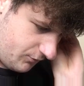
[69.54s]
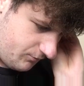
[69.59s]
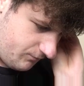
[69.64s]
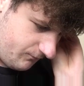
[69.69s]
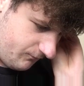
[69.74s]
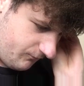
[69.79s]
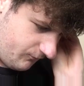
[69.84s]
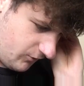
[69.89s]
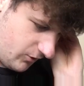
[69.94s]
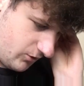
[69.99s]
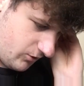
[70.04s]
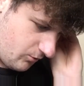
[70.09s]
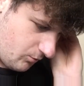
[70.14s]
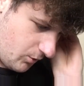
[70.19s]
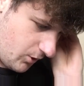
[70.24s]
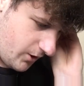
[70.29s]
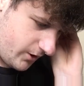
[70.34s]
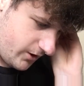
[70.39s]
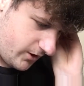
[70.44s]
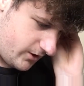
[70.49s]
Fear the
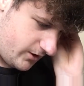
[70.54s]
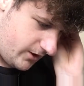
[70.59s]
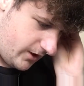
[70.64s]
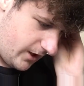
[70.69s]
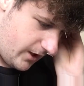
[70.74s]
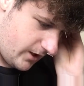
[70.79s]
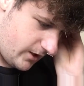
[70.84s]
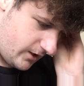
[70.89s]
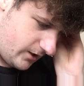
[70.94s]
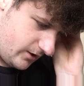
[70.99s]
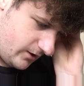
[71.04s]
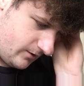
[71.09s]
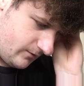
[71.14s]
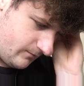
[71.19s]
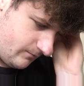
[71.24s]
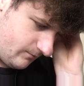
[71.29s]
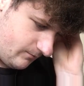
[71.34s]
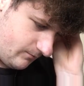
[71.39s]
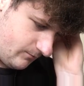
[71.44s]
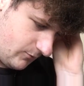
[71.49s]
Walking Dead
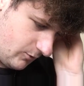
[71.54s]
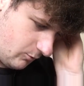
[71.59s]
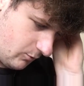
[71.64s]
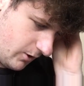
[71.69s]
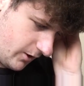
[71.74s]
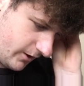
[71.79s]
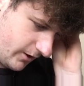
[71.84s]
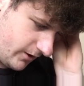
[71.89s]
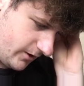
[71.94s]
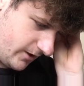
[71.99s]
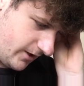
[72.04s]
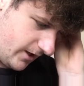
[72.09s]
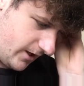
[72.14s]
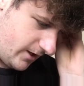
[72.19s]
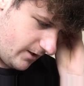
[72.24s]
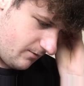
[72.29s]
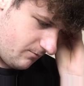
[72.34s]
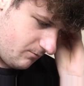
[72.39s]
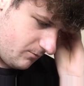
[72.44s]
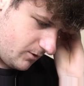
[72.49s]
and The Walking
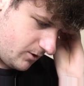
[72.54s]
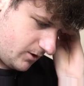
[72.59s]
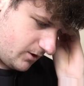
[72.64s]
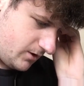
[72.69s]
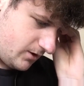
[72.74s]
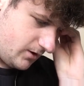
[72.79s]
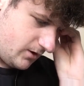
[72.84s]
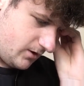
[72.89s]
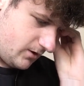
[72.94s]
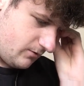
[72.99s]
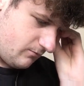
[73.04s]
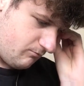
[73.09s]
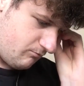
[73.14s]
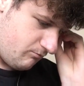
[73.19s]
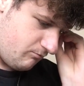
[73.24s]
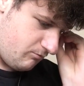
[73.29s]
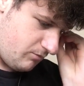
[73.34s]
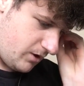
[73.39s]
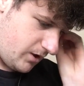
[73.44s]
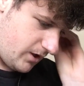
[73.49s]
Dead,
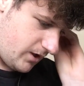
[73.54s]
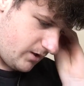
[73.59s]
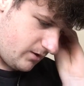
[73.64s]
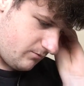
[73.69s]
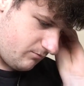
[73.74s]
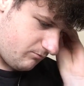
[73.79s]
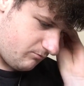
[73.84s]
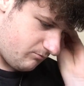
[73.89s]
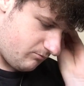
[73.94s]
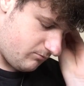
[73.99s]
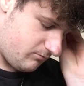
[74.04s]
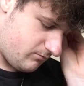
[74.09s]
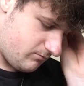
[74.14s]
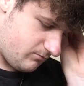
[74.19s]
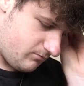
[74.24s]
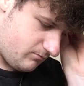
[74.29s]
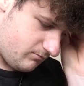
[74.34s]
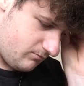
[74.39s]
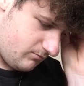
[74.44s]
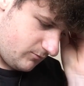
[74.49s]
but
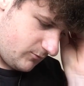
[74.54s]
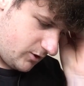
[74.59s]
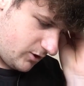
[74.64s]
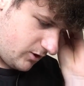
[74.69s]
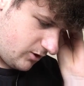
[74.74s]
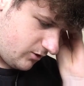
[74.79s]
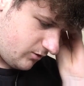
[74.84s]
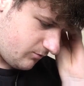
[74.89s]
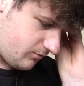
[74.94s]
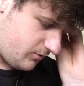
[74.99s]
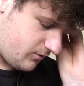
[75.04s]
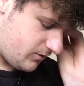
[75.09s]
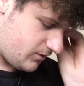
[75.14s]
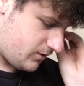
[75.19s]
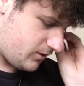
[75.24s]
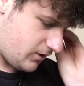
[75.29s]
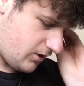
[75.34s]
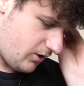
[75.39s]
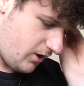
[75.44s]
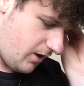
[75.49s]

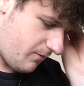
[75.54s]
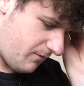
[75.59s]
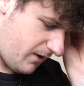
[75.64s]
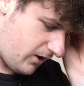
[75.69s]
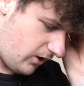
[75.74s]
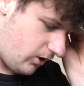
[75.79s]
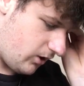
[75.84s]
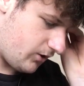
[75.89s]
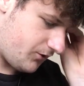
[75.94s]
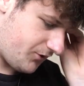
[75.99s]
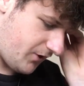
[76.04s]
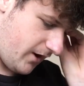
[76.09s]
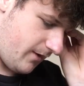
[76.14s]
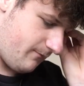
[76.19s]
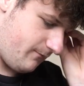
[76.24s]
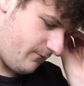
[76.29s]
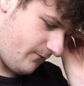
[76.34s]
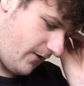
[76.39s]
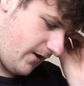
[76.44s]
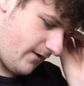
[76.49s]
they're not my
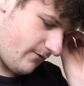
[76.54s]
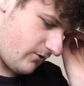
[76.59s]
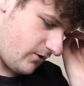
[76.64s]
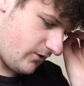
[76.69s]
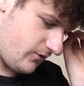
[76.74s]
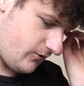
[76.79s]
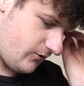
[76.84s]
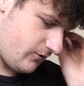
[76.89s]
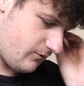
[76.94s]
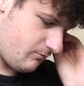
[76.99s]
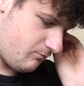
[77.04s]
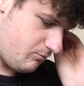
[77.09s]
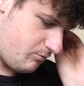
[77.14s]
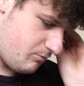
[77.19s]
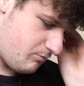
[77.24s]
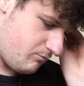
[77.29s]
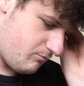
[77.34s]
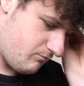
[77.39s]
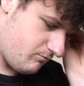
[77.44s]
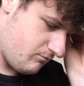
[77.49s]
all-time favorites.
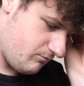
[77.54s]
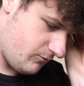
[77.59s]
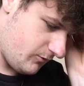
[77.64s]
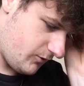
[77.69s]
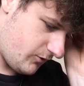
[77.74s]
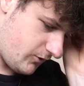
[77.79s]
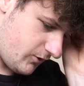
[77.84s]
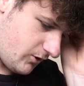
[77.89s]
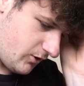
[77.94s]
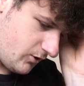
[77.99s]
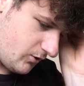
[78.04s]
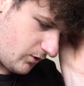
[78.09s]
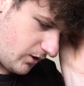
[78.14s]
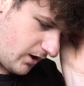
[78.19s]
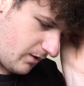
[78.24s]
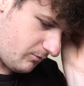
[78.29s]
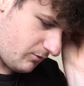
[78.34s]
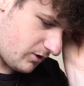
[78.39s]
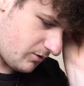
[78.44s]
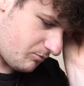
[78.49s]
So
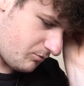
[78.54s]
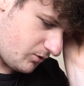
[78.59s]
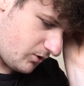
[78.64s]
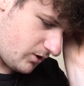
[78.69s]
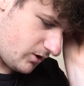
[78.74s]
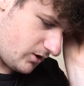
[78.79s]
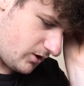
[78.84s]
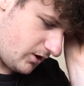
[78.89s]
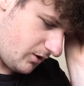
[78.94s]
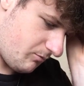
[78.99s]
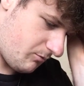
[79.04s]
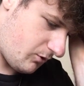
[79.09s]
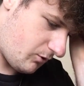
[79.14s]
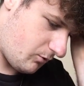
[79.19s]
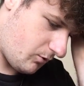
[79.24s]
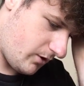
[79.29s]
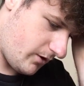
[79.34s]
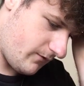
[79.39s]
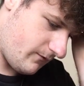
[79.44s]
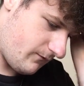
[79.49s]
I'm gonna put number
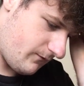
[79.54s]
1